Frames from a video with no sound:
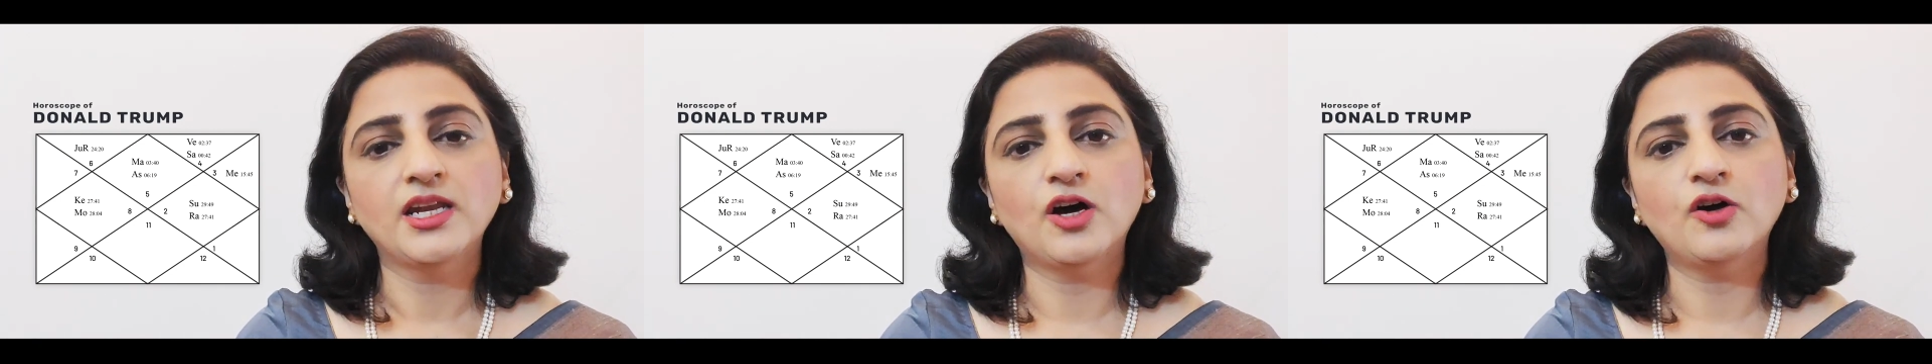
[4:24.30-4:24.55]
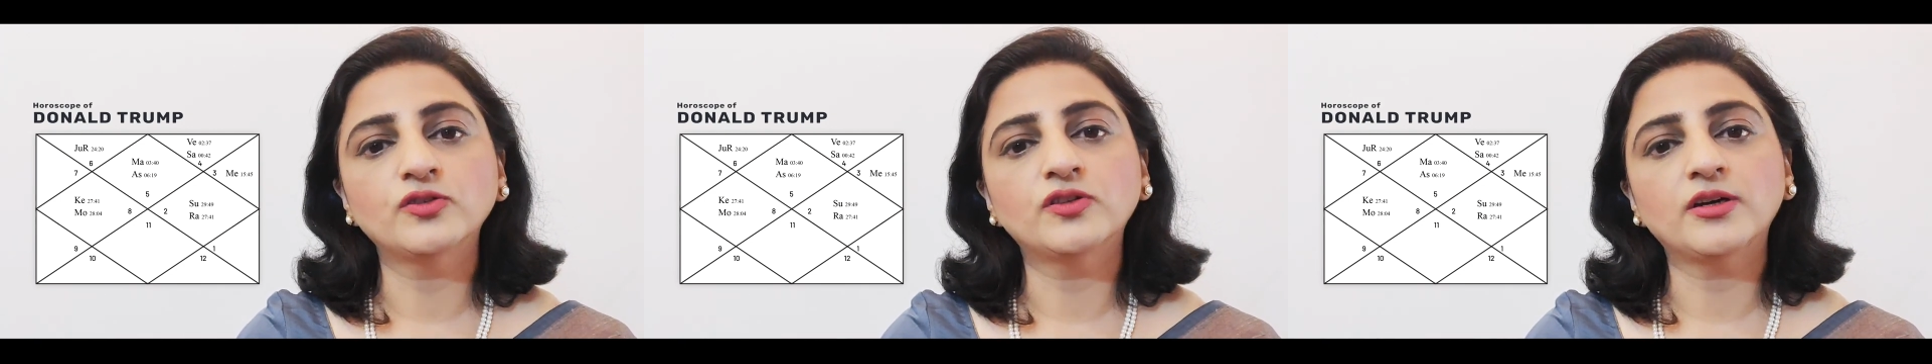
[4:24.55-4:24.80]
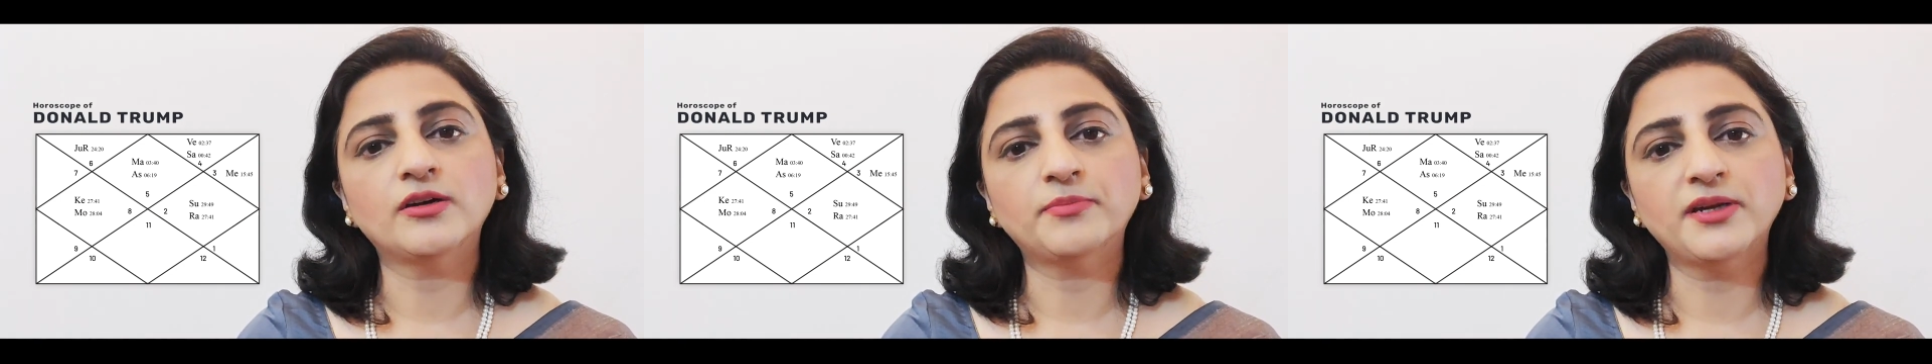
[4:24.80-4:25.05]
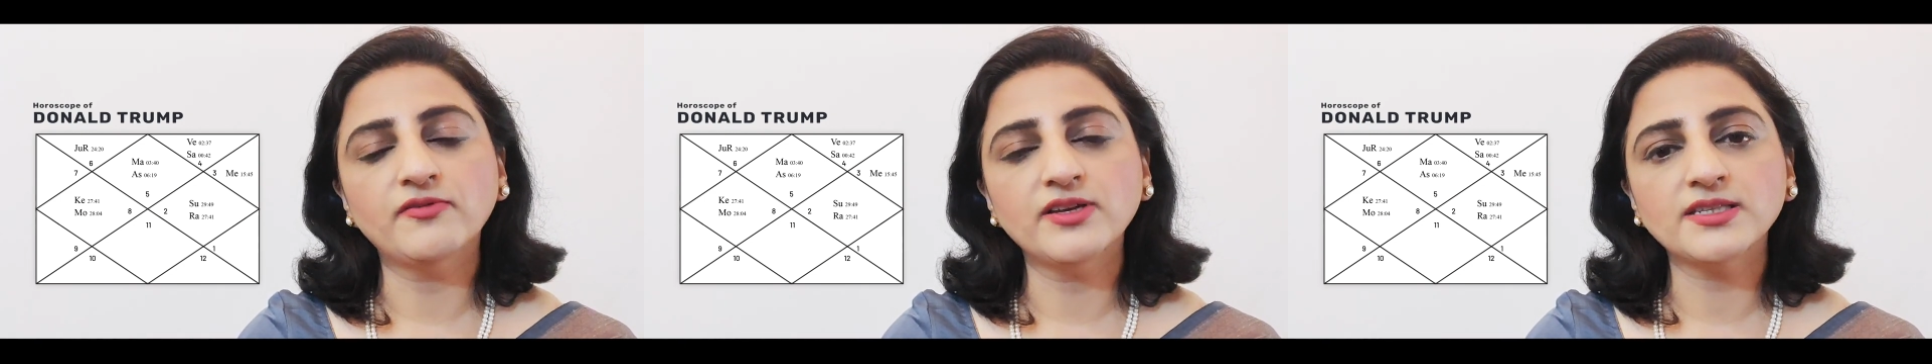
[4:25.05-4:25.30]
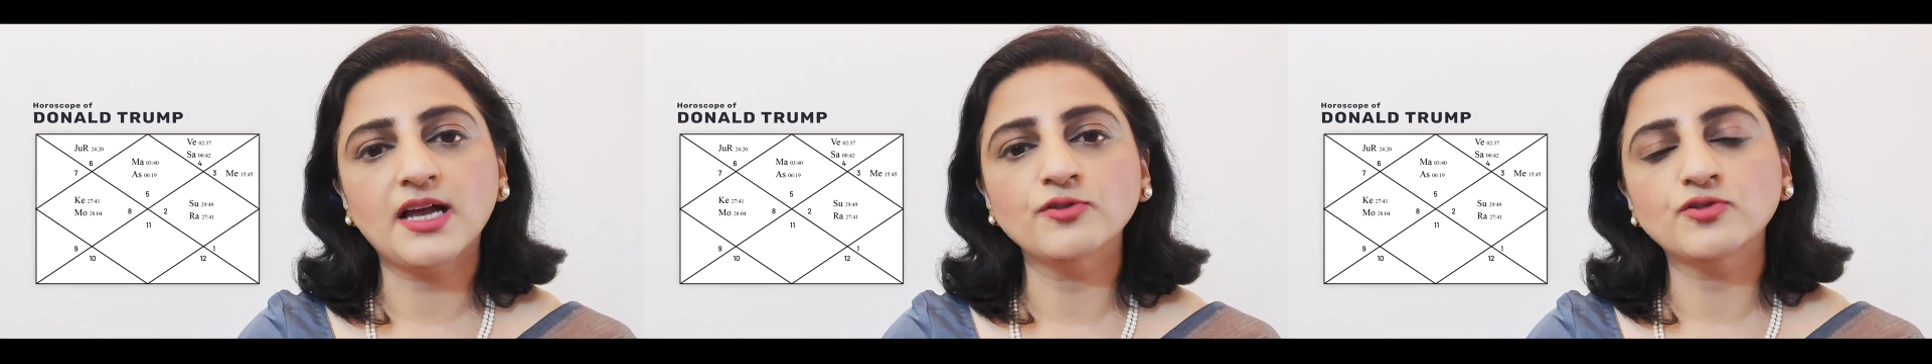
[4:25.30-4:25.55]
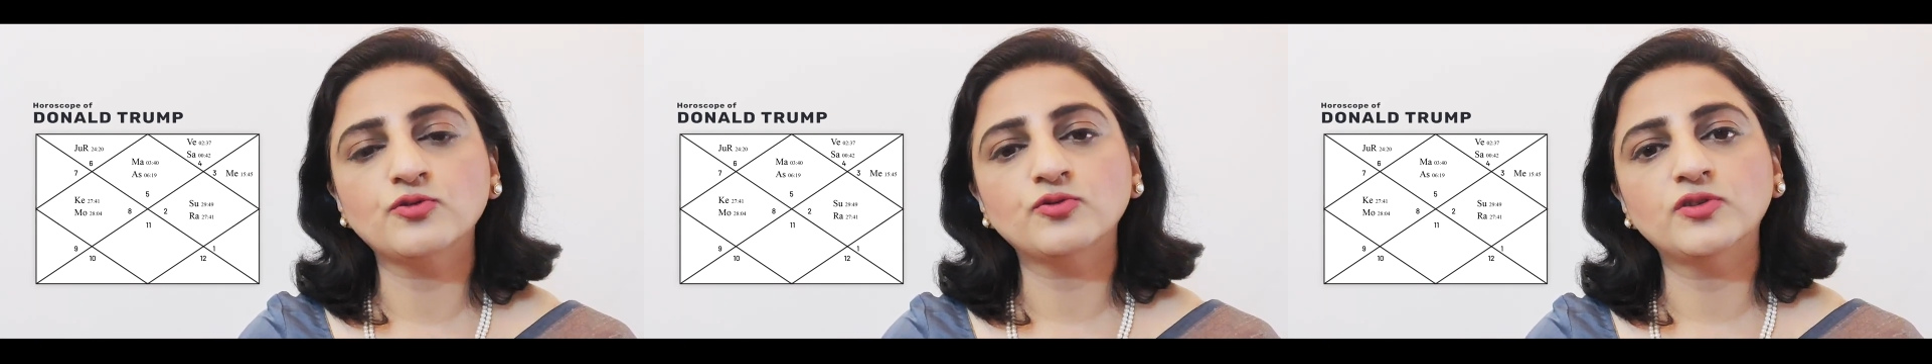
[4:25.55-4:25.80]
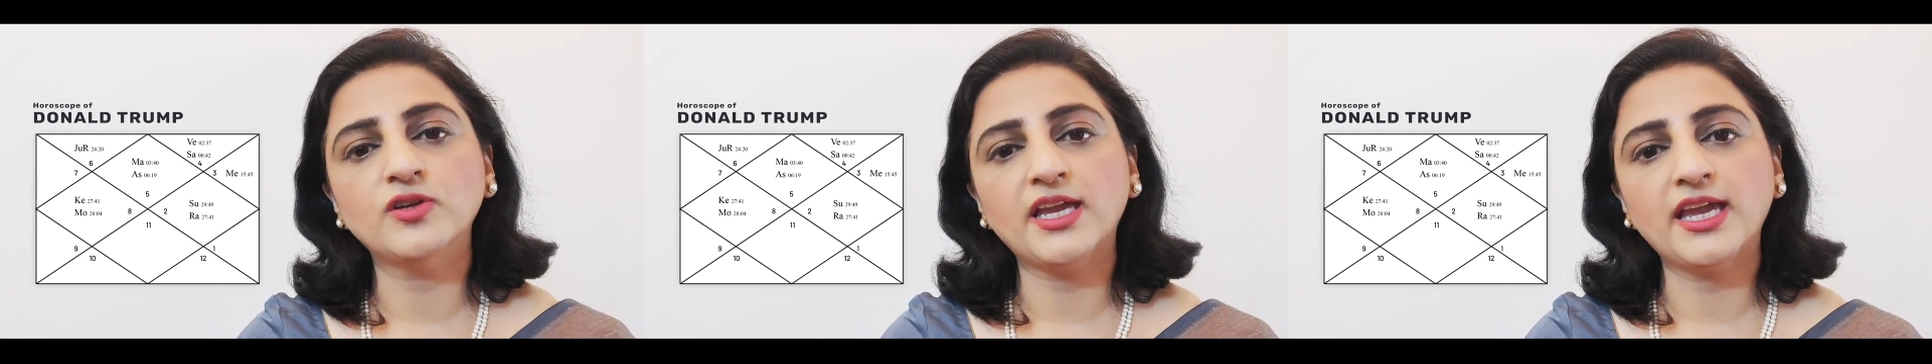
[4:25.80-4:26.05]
Now the previous house to the